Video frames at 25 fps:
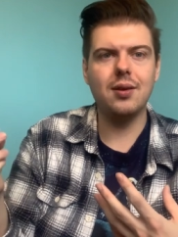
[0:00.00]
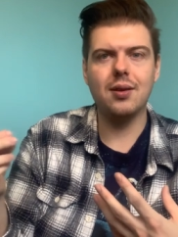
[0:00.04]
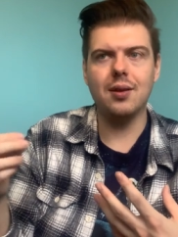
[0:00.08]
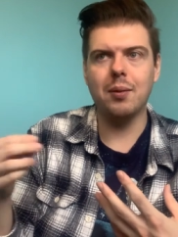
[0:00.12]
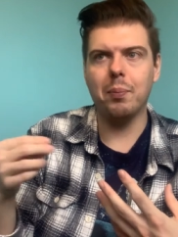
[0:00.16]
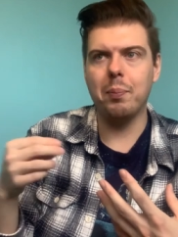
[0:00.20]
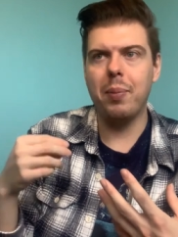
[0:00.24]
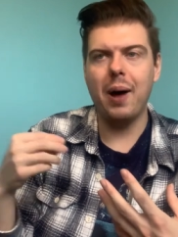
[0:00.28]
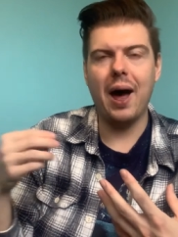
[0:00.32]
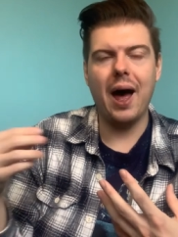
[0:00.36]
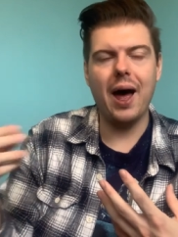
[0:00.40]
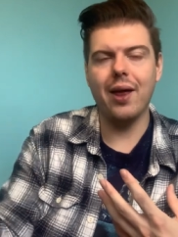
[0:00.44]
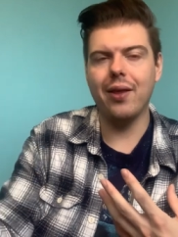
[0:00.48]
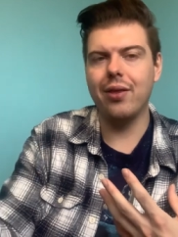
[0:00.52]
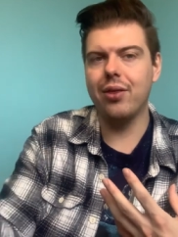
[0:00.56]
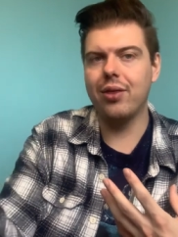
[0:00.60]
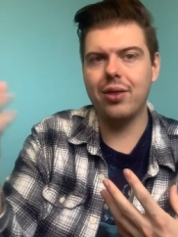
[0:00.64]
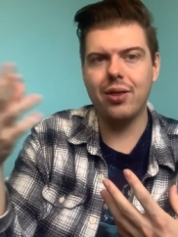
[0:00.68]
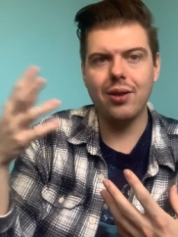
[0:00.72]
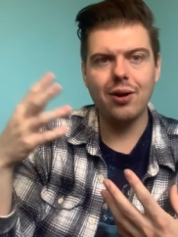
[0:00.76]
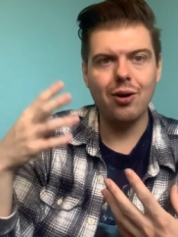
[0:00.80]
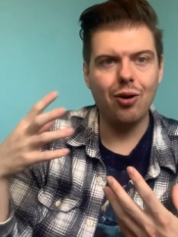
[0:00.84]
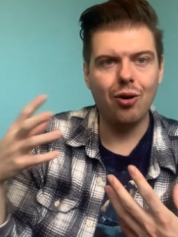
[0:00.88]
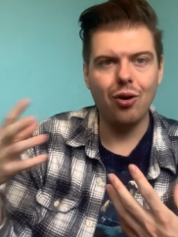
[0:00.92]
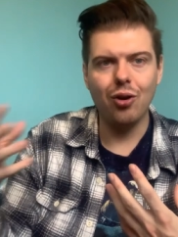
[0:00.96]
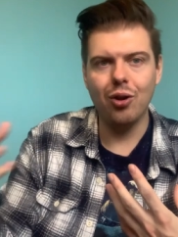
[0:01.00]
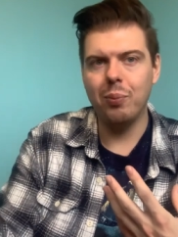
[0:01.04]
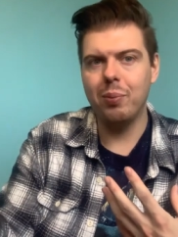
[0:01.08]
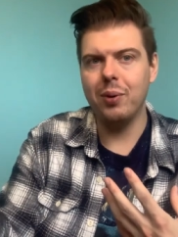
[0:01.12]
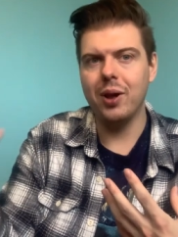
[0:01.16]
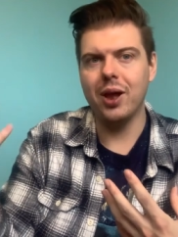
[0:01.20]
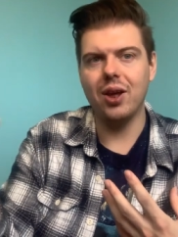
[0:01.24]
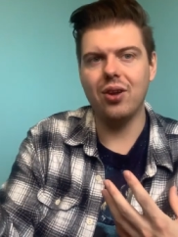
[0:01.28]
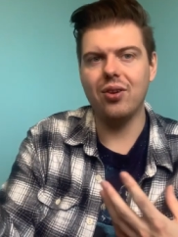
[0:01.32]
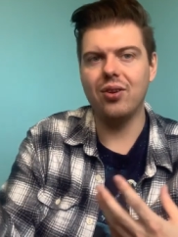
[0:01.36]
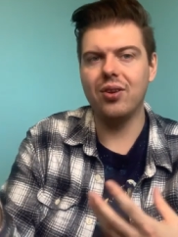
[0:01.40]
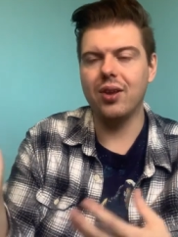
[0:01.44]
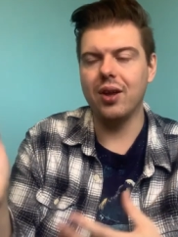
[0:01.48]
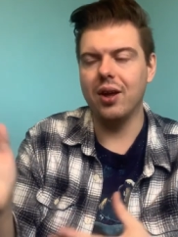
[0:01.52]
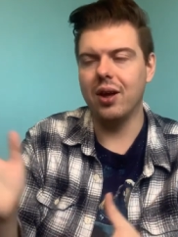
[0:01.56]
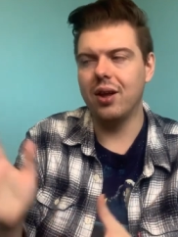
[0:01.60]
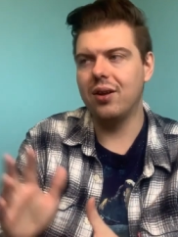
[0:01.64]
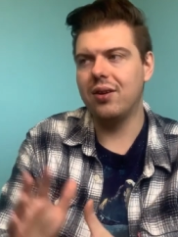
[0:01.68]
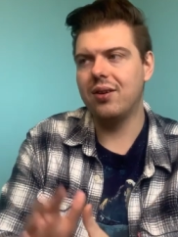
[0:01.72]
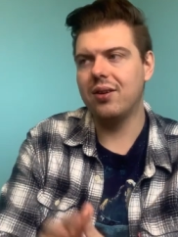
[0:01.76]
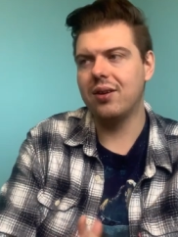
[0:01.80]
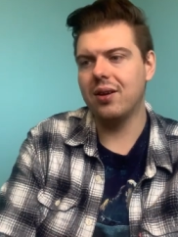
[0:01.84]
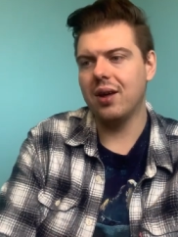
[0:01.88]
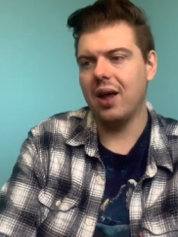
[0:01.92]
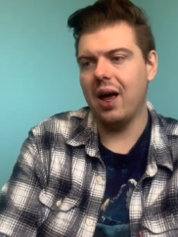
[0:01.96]
the path or the place
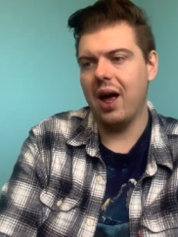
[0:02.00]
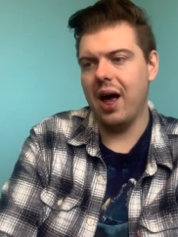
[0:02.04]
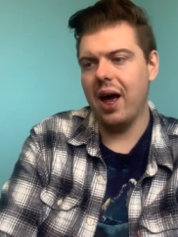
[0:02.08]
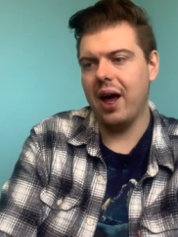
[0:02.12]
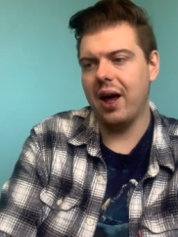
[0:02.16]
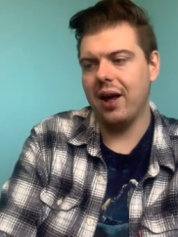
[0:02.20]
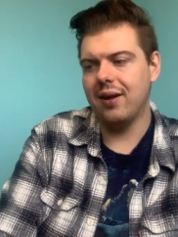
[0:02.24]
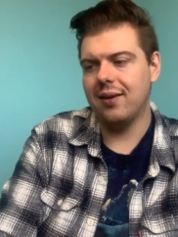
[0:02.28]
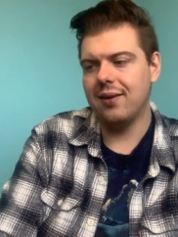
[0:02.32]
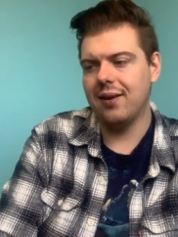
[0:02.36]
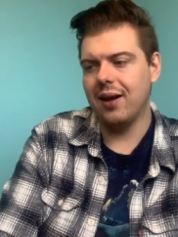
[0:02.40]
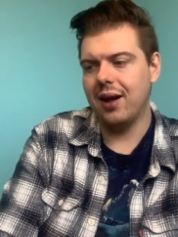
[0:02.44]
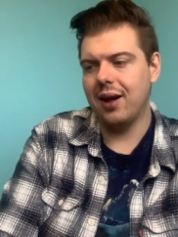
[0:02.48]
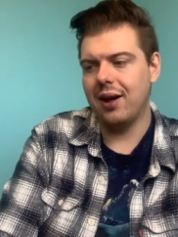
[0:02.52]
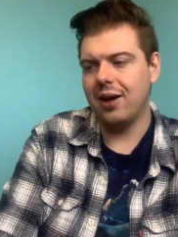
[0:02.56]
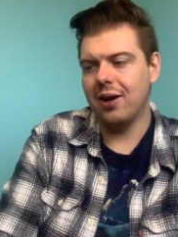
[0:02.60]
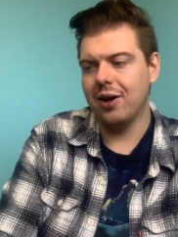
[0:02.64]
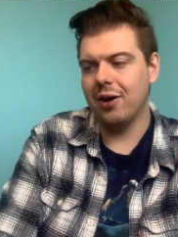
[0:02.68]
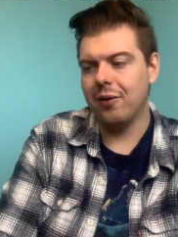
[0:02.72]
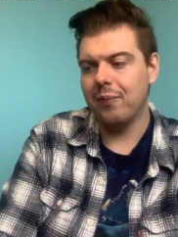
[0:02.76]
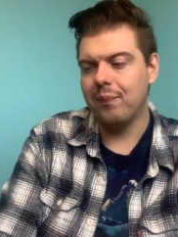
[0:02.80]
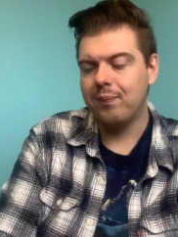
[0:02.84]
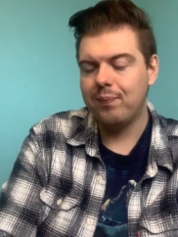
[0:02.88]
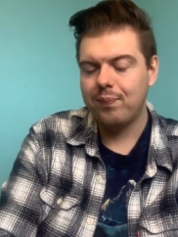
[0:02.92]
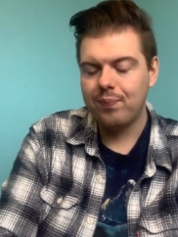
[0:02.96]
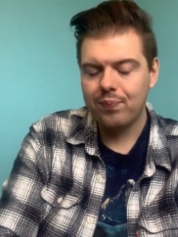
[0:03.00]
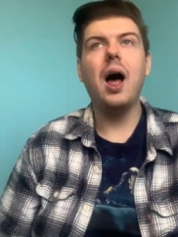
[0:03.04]
that I had taken her.